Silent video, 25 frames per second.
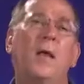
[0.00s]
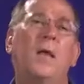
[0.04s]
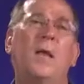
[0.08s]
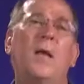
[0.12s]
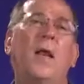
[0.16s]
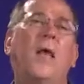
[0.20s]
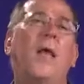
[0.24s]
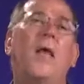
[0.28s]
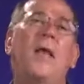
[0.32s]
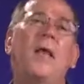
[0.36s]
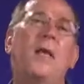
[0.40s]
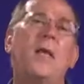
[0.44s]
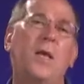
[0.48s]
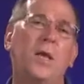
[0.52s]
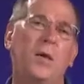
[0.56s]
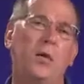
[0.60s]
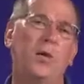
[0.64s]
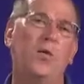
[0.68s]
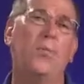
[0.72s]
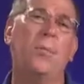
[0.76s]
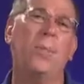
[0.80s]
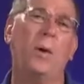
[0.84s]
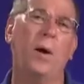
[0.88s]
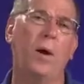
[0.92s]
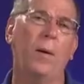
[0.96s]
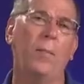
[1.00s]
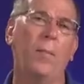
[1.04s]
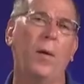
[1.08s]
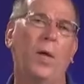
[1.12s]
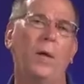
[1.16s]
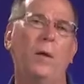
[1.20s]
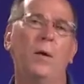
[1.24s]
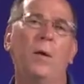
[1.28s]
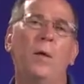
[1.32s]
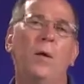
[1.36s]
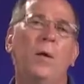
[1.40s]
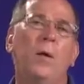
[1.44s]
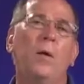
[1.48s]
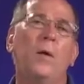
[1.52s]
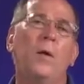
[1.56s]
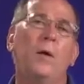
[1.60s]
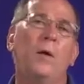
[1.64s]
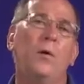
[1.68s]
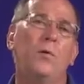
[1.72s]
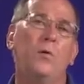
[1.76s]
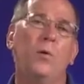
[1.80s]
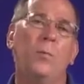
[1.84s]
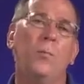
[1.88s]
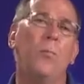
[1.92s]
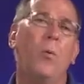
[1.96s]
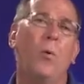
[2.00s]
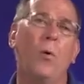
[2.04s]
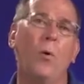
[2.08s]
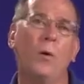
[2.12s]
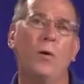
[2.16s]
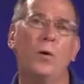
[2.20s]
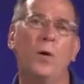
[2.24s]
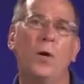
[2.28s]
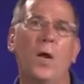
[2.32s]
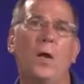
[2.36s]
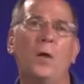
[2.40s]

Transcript: In any experiment, it is important